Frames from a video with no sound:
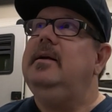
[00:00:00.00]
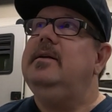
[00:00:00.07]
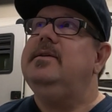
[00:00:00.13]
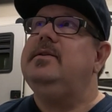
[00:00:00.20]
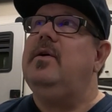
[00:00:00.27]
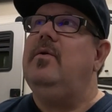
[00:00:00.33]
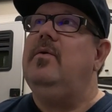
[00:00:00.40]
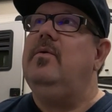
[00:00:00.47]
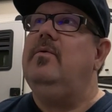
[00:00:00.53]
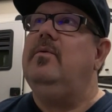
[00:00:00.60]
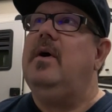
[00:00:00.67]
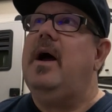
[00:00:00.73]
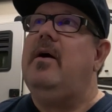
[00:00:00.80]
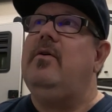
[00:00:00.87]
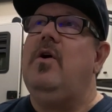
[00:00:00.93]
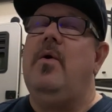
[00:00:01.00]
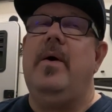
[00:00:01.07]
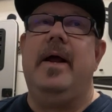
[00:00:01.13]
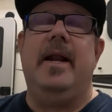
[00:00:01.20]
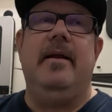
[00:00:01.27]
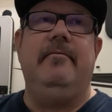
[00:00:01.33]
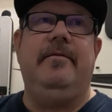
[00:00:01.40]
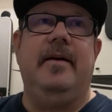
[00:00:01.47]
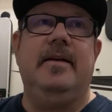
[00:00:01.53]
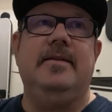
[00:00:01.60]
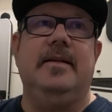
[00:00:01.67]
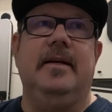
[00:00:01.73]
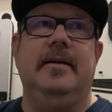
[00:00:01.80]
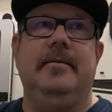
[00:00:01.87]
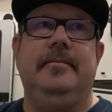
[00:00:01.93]
So I'll go in and
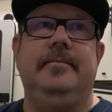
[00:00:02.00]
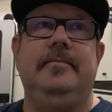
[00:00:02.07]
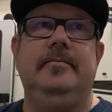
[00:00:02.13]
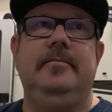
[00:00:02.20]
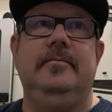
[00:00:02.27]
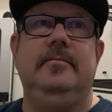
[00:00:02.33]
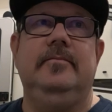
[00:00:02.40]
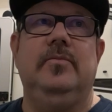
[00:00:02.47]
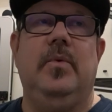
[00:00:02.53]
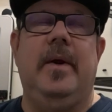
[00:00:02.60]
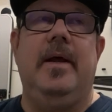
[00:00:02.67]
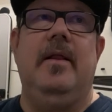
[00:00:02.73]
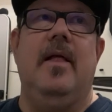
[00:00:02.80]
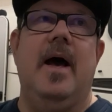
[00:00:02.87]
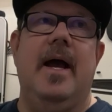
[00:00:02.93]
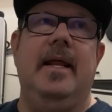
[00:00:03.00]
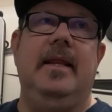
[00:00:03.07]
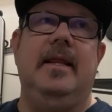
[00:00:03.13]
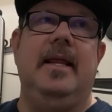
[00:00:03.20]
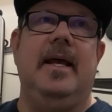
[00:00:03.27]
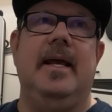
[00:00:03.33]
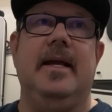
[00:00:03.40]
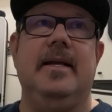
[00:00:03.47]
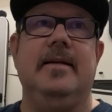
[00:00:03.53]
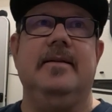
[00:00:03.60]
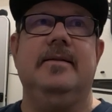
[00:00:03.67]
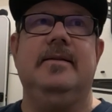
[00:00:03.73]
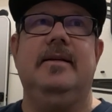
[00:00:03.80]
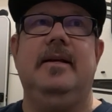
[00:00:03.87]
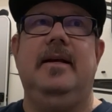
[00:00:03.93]
fix it, realign
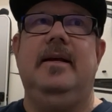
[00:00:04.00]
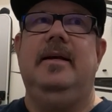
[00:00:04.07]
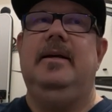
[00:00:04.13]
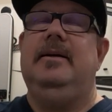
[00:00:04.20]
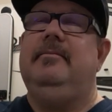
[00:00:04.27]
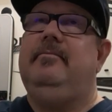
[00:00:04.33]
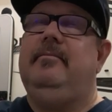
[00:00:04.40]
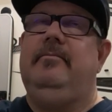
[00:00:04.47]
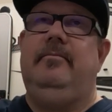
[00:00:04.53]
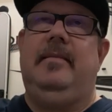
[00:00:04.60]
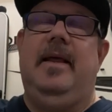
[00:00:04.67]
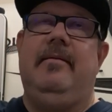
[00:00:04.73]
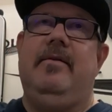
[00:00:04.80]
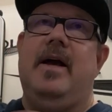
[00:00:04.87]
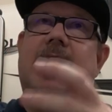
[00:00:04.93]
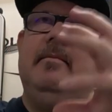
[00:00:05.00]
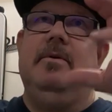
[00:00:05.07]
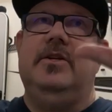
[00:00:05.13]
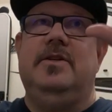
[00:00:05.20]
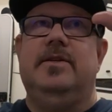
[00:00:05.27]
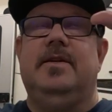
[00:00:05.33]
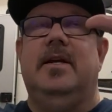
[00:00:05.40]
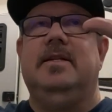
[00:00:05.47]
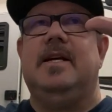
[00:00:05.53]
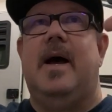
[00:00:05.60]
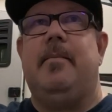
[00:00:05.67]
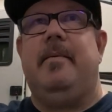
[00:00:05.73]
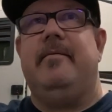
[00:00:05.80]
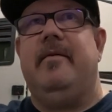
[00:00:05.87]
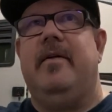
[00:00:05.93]
things. They've got images on
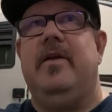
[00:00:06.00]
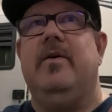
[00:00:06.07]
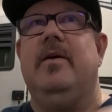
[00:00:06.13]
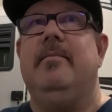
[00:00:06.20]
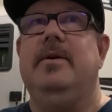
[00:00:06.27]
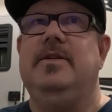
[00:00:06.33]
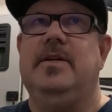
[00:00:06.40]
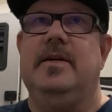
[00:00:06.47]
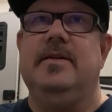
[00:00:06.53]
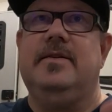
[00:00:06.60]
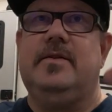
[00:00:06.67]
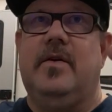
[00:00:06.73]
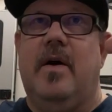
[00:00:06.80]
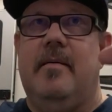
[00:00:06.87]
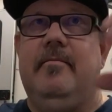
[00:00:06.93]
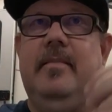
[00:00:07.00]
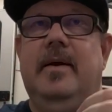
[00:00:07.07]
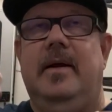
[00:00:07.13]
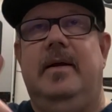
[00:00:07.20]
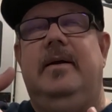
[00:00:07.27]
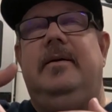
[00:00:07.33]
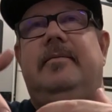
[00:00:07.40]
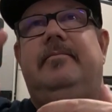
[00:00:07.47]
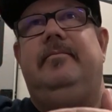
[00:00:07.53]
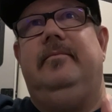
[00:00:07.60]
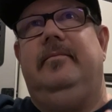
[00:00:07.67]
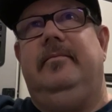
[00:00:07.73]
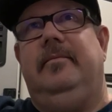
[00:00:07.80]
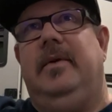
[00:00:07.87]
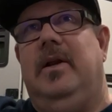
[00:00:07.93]
top of other images, so I'm
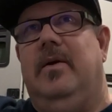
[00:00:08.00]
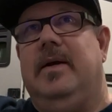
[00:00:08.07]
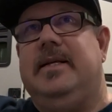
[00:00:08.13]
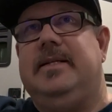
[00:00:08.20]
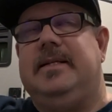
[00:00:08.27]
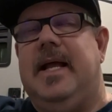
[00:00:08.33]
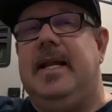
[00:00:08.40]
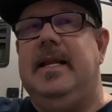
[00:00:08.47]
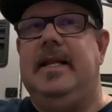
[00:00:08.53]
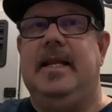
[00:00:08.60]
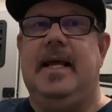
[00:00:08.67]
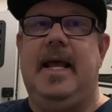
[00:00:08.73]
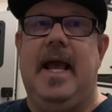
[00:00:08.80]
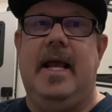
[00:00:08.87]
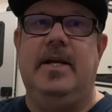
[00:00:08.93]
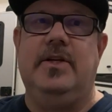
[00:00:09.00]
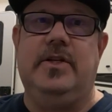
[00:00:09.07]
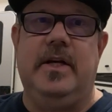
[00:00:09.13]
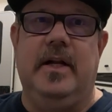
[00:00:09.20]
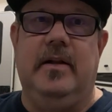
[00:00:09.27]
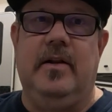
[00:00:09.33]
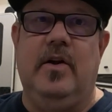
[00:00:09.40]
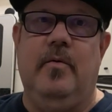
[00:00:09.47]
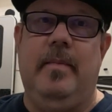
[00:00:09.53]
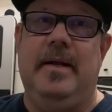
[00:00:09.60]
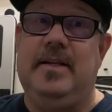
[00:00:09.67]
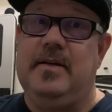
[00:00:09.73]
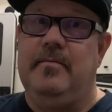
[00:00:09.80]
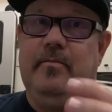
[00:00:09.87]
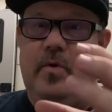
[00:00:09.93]
extending the gang sheet a little
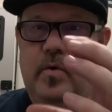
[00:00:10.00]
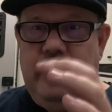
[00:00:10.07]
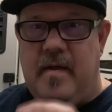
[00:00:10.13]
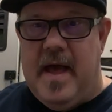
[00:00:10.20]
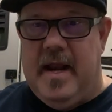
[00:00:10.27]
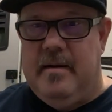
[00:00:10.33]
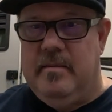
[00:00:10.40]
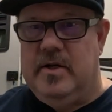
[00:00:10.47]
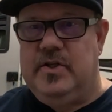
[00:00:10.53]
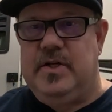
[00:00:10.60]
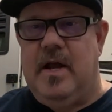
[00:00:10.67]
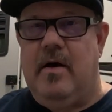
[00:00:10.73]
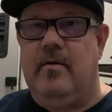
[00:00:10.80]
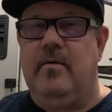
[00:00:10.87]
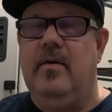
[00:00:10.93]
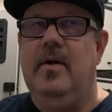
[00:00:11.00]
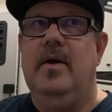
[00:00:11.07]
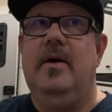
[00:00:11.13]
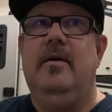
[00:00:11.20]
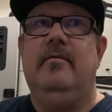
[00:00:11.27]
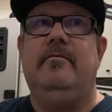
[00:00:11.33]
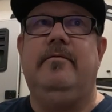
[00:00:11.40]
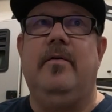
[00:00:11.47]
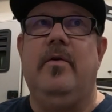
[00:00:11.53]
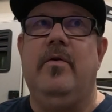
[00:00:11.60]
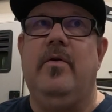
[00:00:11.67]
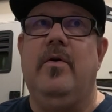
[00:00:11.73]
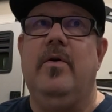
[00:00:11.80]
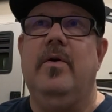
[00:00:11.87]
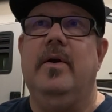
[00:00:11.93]
bit to move that image down
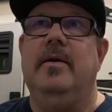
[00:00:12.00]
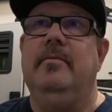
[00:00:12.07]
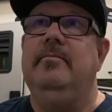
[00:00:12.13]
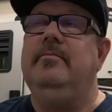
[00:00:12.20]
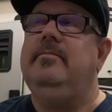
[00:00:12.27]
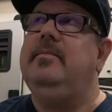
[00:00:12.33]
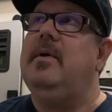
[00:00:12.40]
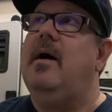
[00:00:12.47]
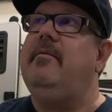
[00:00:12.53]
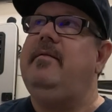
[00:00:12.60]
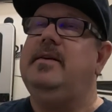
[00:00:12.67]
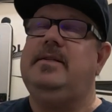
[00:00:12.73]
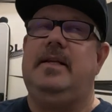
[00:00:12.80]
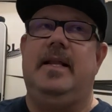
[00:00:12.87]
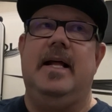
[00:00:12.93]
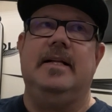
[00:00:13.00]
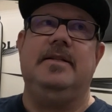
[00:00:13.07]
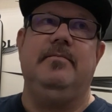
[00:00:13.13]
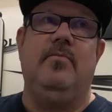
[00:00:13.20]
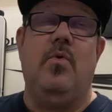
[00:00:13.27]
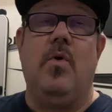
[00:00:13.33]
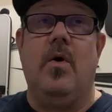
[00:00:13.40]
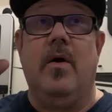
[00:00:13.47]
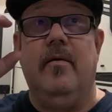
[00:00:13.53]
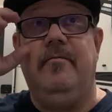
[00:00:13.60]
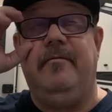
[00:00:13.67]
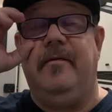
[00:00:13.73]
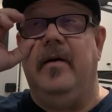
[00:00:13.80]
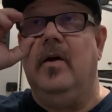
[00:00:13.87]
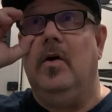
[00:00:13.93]
further, and obviously that's more
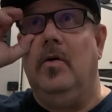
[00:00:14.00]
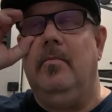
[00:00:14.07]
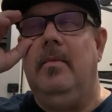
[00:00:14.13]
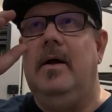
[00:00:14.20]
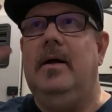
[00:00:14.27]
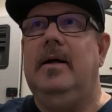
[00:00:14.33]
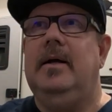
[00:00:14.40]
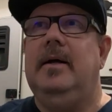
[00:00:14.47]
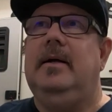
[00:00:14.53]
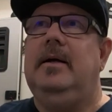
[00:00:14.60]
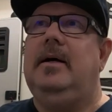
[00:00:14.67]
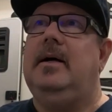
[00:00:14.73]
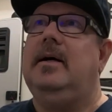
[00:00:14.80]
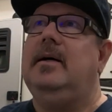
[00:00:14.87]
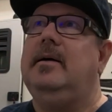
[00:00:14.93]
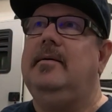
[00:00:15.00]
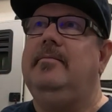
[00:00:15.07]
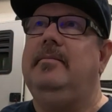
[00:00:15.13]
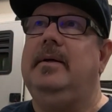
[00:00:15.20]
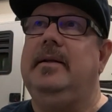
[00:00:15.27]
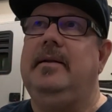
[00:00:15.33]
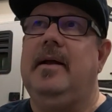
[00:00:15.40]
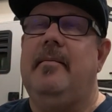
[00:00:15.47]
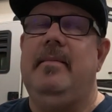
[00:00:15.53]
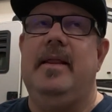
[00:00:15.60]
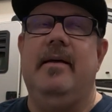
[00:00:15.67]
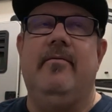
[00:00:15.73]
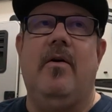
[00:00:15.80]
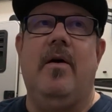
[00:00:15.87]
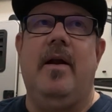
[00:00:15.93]
film, but
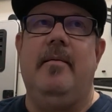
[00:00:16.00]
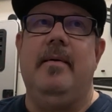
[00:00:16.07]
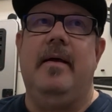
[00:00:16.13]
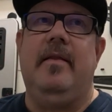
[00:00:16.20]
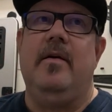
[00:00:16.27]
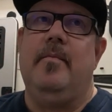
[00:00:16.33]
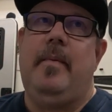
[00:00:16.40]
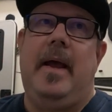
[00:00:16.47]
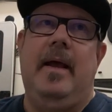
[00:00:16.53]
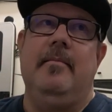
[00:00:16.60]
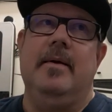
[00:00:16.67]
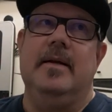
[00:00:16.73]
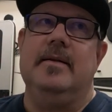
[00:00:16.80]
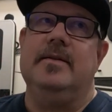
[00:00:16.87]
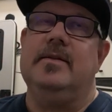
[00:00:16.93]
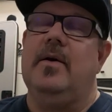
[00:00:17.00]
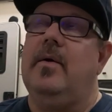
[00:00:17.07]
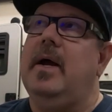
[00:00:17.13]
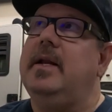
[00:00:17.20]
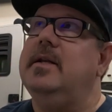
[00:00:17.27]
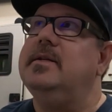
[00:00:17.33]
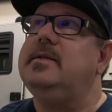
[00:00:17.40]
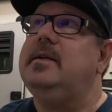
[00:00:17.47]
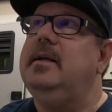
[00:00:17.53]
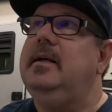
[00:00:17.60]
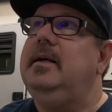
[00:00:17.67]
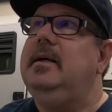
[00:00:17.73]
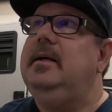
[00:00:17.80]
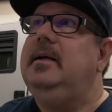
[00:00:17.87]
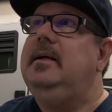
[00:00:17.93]
they've already made their payment, so I just
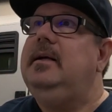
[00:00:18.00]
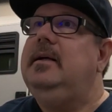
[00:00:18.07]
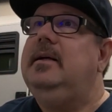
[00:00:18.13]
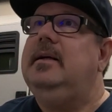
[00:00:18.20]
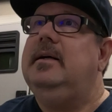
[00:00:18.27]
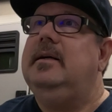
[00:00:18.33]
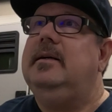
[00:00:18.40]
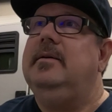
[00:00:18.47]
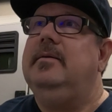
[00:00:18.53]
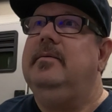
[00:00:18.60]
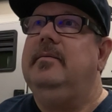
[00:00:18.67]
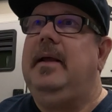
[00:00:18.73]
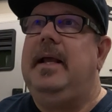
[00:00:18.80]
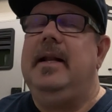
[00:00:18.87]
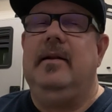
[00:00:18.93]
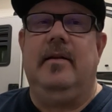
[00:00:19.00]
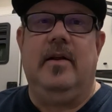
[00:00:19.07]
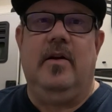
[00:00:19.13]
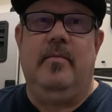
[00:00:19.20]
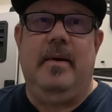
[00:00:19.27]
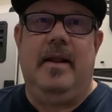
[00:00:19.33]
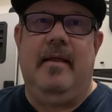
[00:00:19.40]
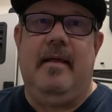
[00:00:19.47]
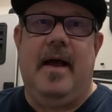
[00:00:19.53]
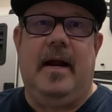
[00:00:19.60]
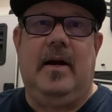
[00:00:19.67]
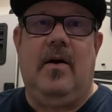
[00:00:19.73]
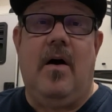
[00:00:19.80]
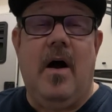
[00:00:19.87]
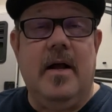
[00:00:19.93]
eat a little bit of
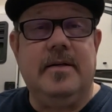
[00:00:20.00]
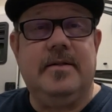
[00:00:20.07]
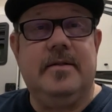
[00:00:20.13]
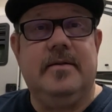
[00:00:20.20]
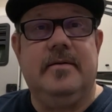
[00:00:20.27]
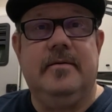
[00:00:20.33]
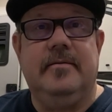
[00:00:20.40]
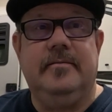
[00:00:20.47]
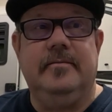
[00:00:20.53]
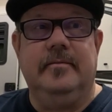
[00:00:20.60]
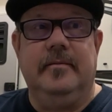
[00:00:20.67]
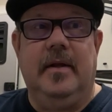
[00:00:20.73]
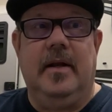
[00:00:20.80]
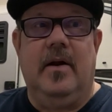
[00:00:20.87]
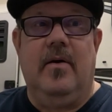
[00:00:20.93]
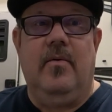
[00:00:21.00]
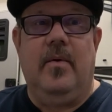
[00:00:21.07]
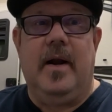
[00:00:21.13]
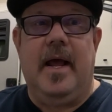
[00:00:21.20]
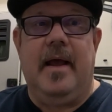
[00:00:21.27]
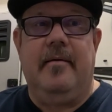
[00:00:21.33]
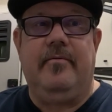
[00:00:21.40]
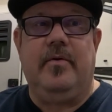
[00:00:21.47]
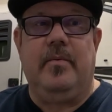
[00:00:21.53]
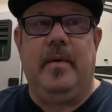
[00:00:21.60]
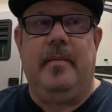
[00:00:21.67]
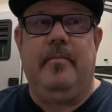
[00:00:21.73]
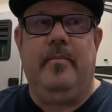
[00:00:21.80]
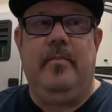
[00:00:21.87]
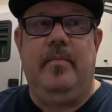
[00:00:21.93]
that cost. When I have to
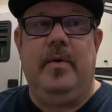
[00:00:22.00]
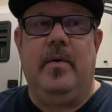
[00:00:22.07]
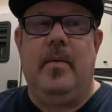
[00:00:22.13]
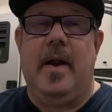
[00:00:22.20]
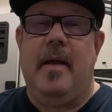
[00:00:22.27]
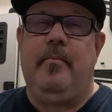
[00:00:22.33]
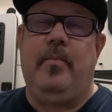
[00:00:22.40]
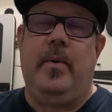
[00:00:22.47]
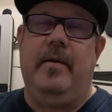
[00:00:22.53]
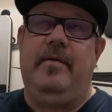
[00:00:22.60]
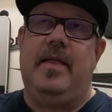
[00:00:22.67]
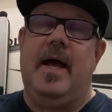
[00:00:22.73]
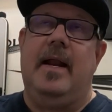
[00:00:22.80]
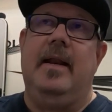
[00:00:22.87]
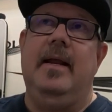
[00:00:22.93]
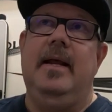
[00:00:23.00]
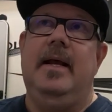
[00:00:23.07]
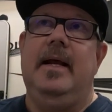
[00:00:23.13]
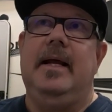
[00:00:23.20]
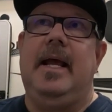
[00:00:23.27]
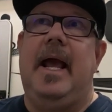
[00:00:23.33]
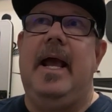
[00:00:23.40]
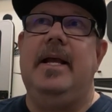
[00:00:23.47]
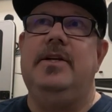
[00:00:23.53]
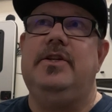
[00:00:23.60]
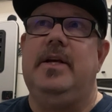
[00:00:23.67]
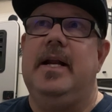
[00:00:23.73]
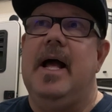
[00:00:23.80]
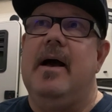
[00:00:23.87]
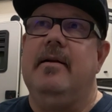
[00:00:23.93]
when I print that gang
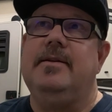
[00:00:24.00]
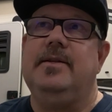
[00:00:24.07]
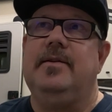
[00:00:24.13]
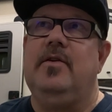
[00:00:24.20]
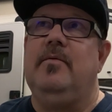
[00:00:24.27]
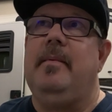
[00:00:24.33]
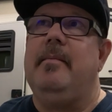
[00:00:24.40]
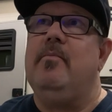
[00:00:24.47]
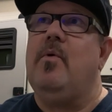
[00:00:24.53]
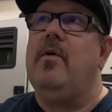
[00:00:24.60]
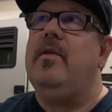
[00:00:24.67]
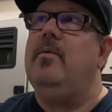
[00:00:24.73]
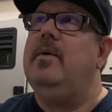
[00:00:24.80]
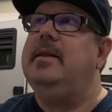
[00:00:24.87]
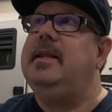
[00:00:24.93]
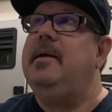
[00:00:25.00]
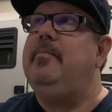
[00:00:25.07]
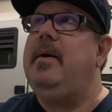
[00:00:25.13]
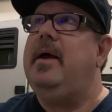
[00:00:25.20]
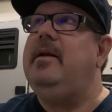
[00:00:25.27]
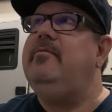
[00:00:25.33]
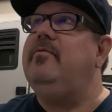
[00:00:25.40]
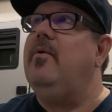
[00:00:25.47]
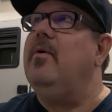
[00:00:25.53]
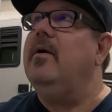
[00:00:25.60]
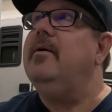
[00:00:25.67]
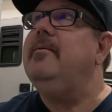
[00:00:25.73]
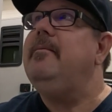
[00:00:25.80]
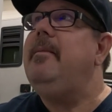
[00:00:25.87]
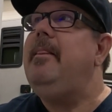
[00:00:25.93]
sheet out, it's a little bit more than what they paid
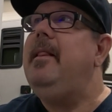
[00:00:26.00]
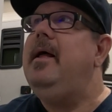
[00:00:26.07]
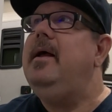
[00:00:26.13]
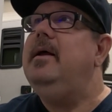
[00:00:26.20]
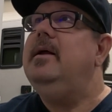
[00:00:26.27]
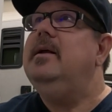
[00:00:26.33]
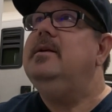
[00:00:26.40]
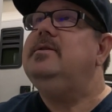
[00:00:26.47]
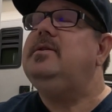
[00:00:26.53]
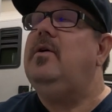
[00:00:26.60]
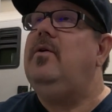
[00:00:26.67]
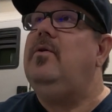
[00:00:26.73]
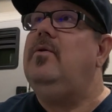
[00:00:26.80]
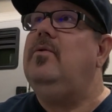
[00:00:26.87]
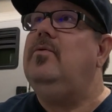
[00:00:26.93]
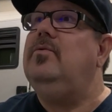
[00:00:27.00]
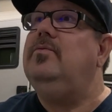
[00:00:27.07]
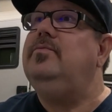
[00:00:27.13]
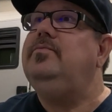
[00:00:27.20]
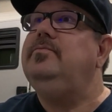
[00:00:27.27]
for. So